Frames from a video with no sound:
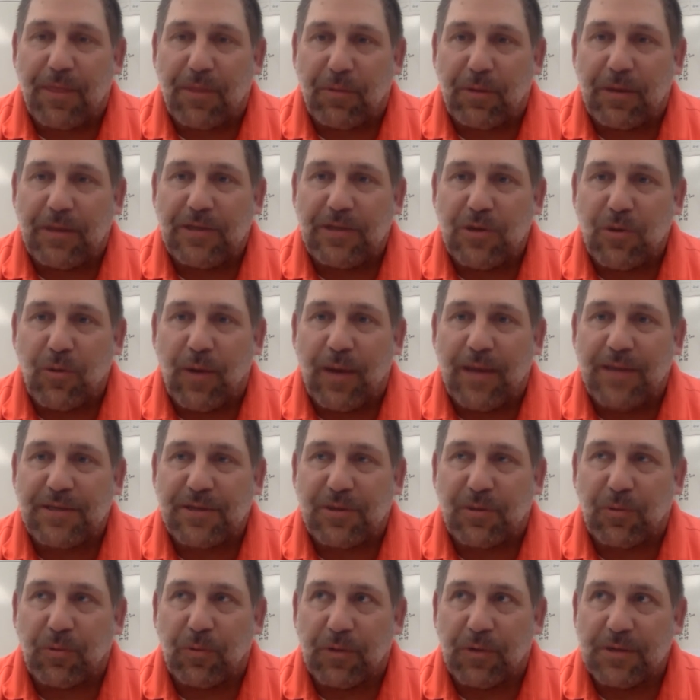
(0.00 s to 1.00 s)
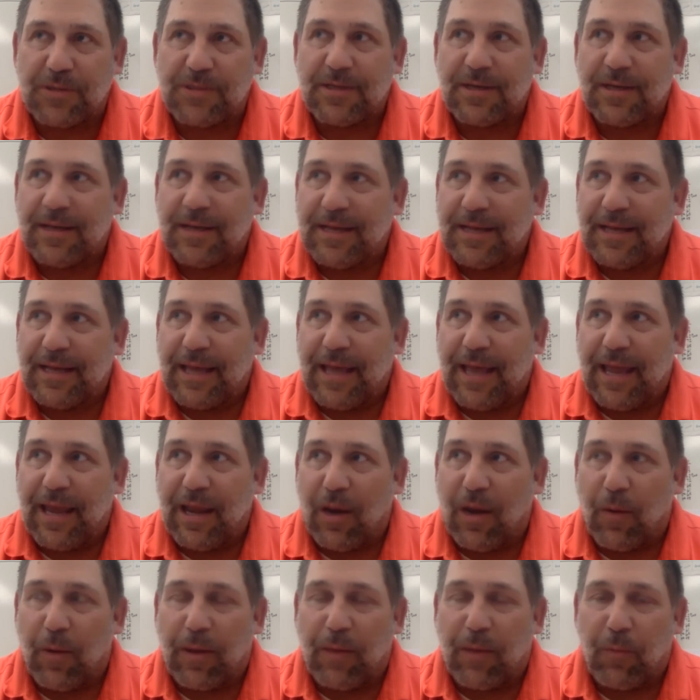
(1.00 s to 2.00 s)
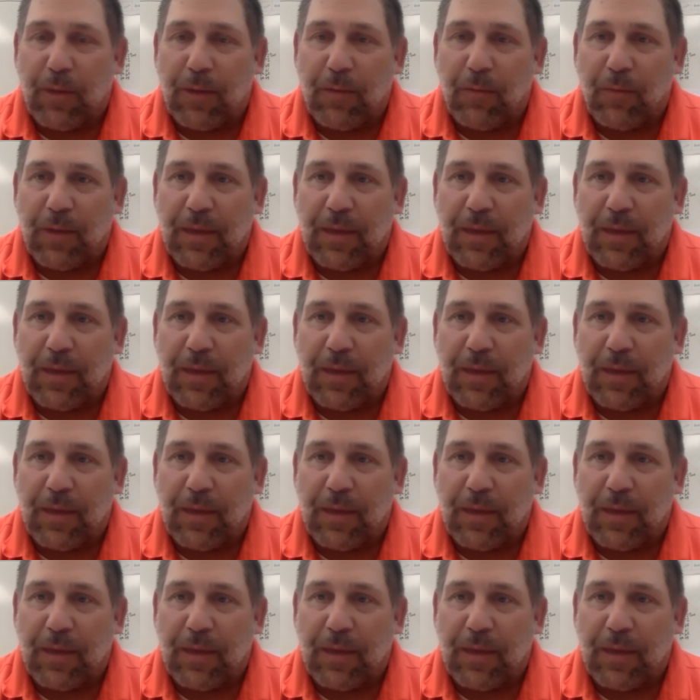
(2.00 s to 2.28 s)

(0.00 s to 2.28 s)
Three two-way schools and you know, we we,